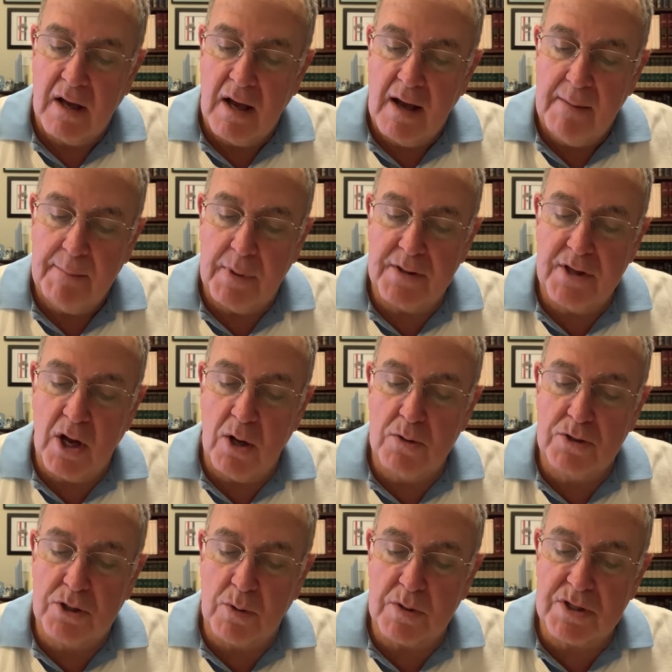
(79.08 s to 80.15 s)
but
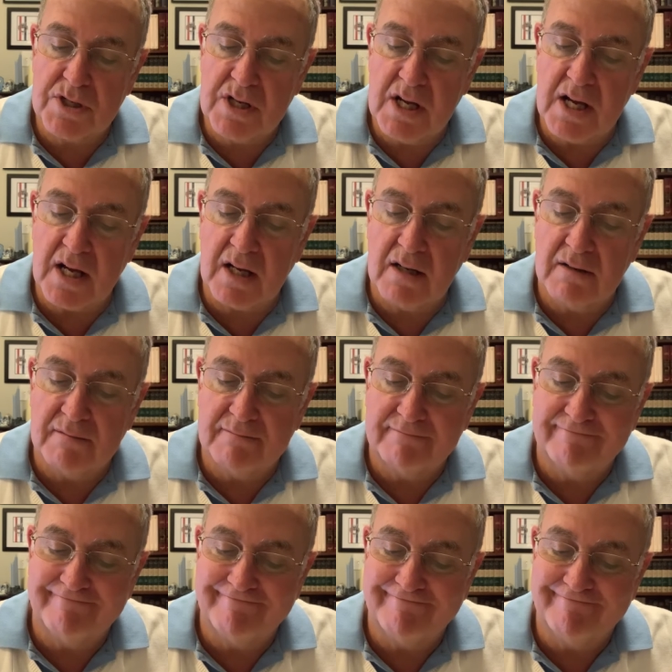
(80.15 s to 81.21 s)
those who are sick.
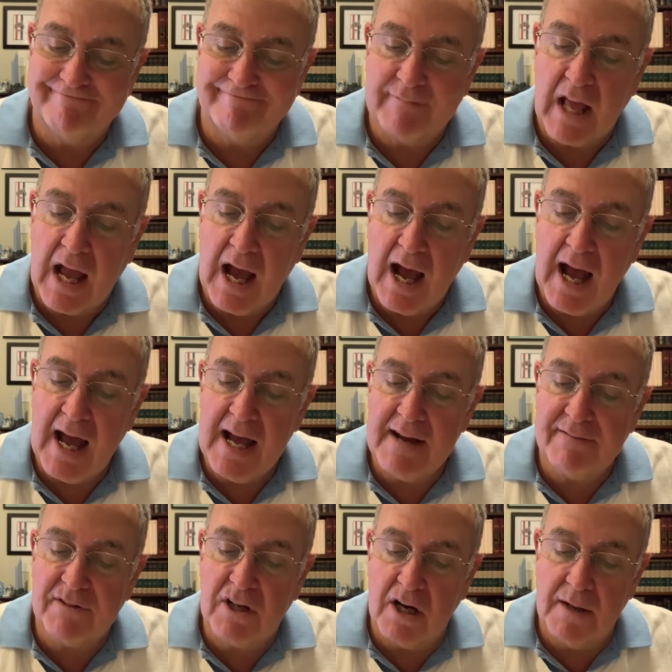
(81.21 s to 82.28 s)
I
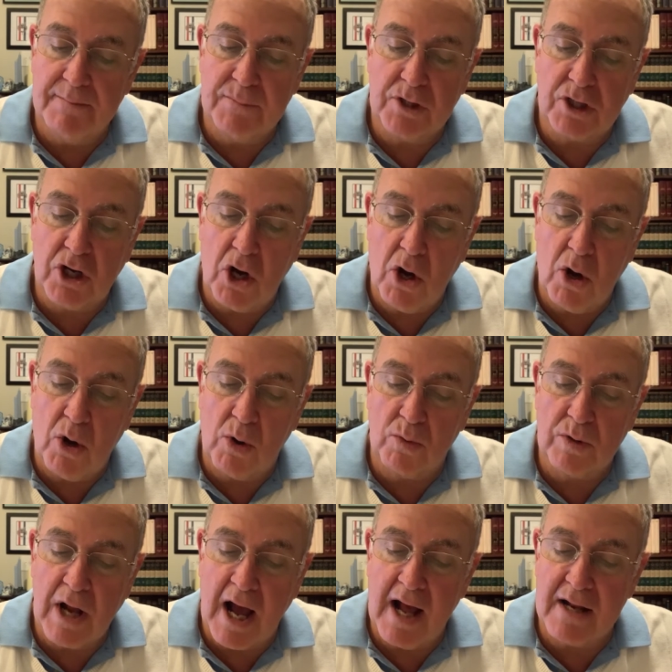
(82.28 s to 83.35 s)
have come to call
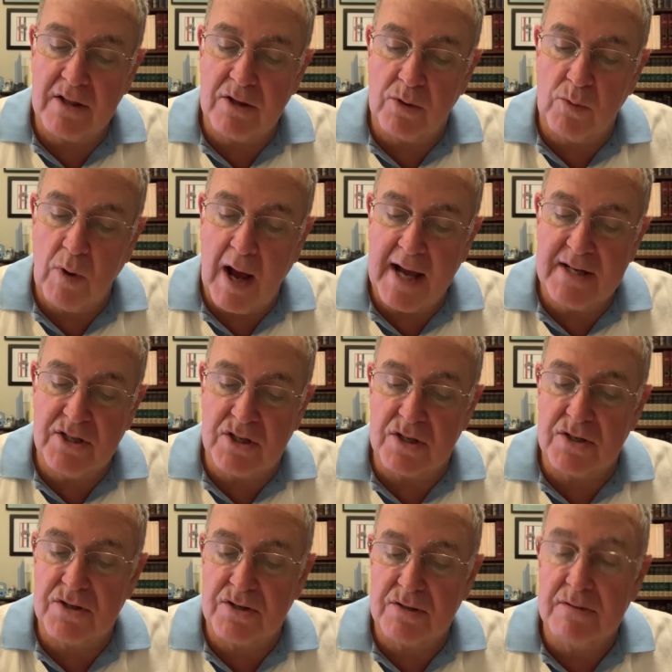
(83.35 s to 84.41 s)
not the
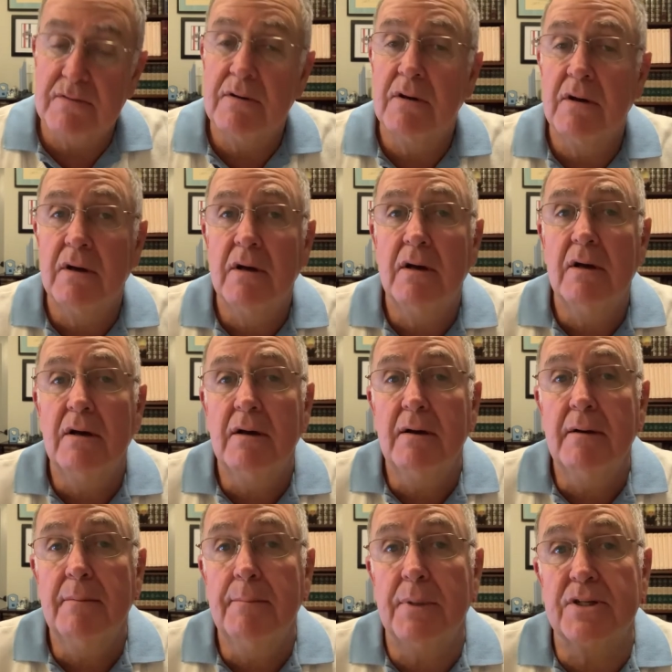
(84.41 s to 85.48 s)
righteous,
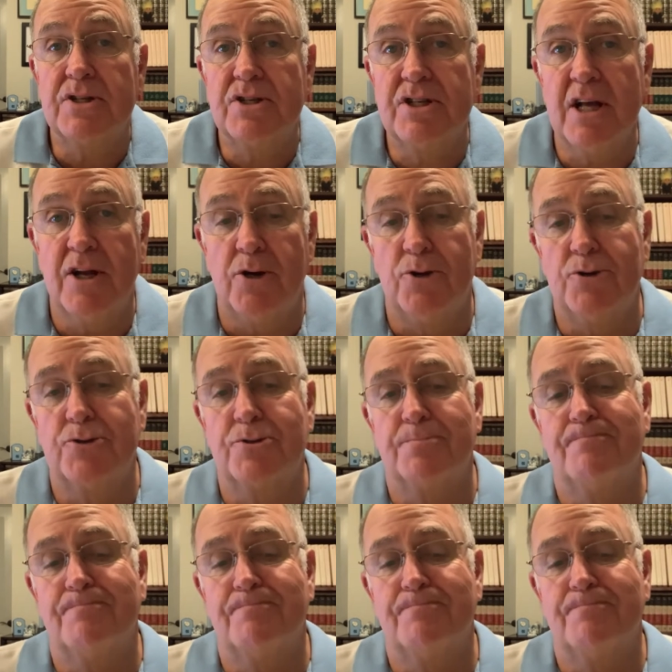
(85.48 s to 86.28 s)
but sinners."